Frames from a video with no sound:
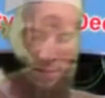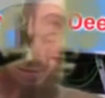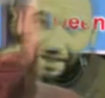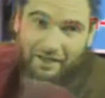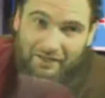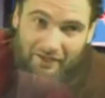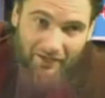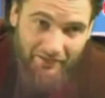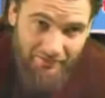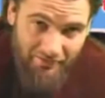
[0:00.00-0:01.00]
And I'd
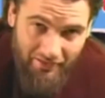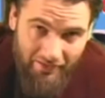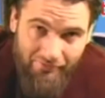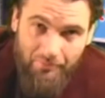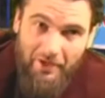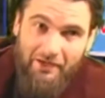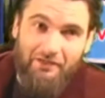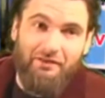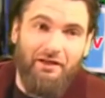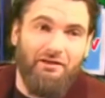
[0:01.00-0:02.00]
like to thank everybody
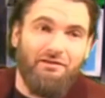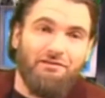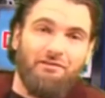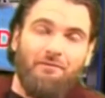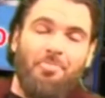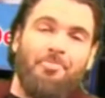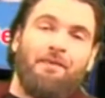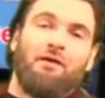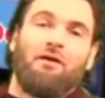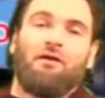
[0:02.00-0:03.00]
that has
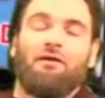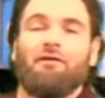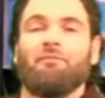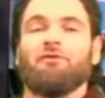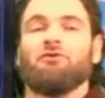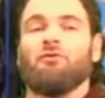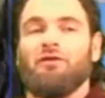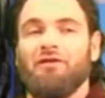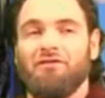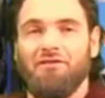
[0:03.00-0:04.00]
been tuning
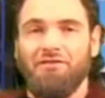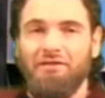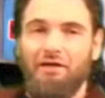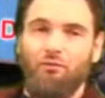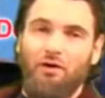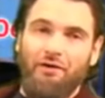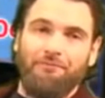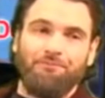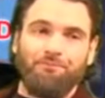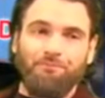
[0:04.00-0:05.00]
in since day
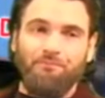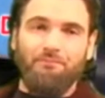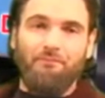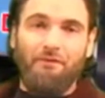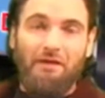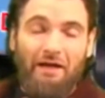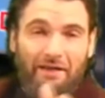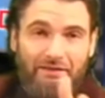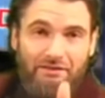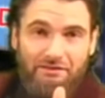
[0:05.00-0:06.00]
one. I'd
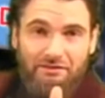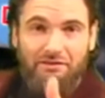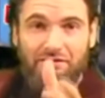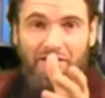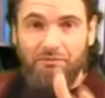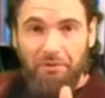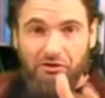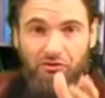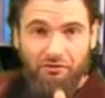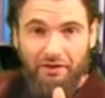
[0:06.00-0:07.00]
like to send a
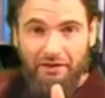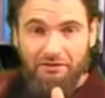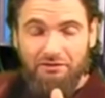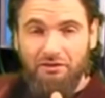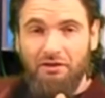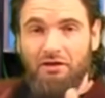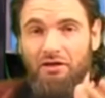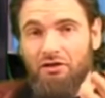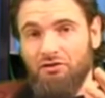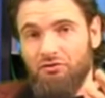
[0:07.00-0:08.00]
special thanks
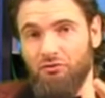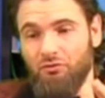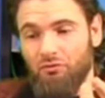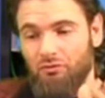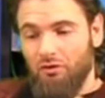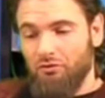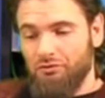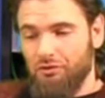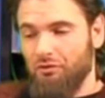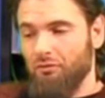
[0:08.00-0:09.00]
to
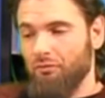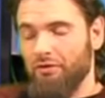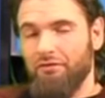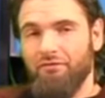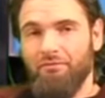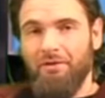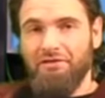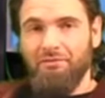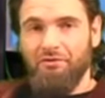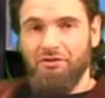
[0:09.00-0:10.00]
also, we've made
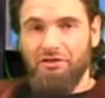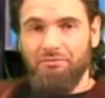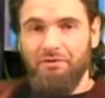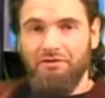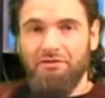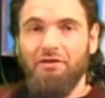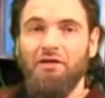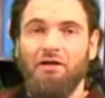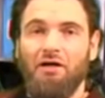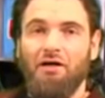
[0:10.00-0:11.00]
some adjustments
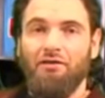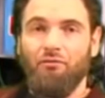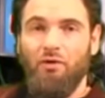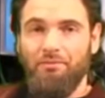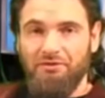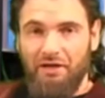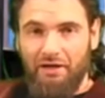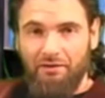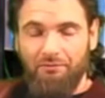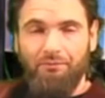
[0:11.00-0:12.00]
on the
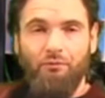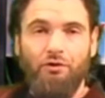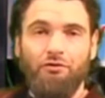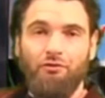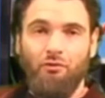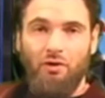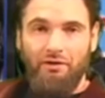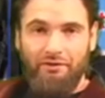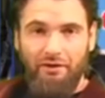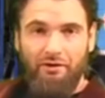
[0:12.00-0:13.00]
website where you can go
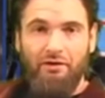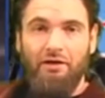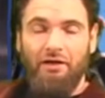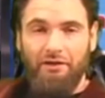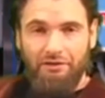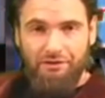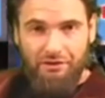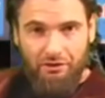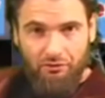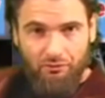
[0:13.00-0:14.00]
on there and
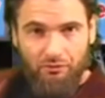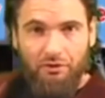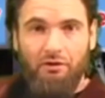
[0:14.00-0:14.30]
continue